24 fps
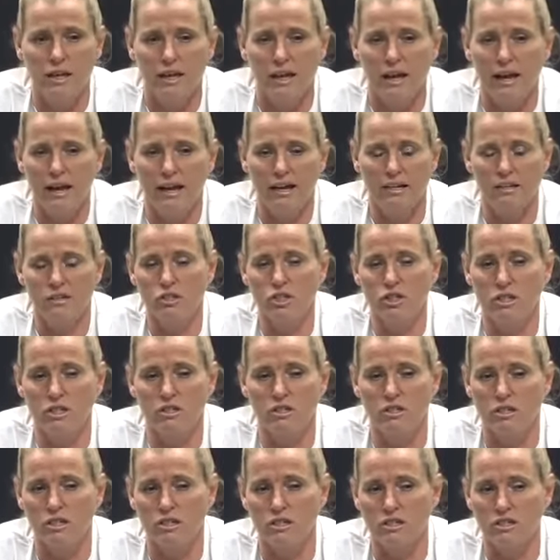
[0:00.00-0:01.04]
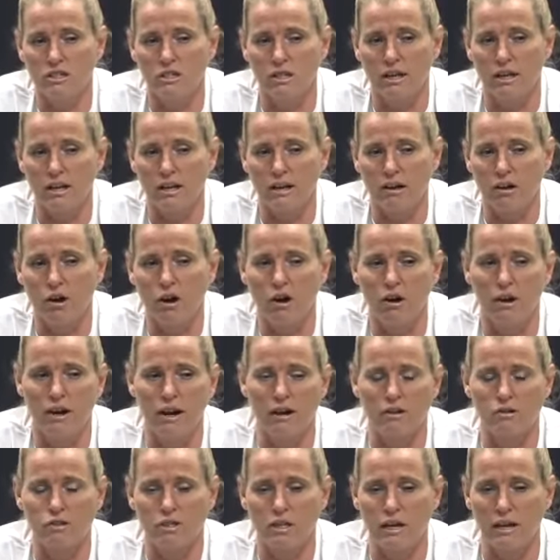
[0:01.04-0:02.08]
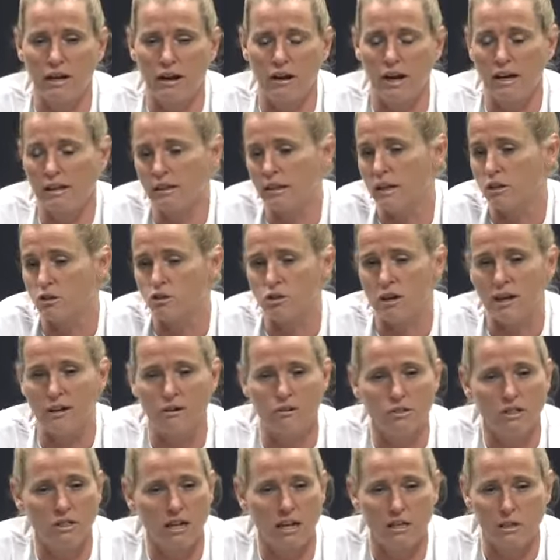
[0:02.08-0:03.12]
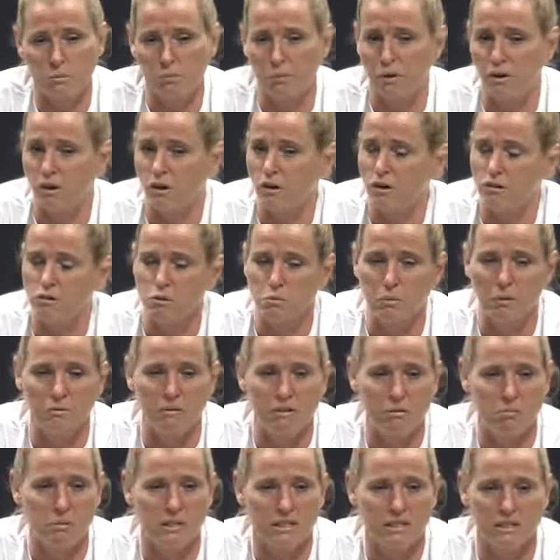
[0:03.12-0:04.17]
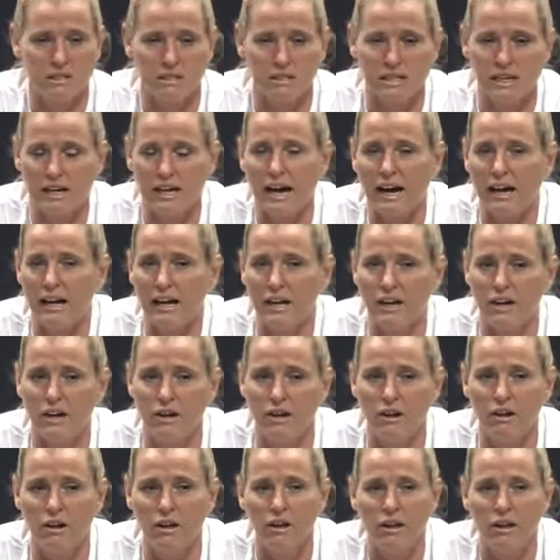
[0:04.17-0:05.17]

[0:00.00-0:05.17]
And she just, like, her and our athletic trainer, Scott Spernoga, who's been with me since I got here,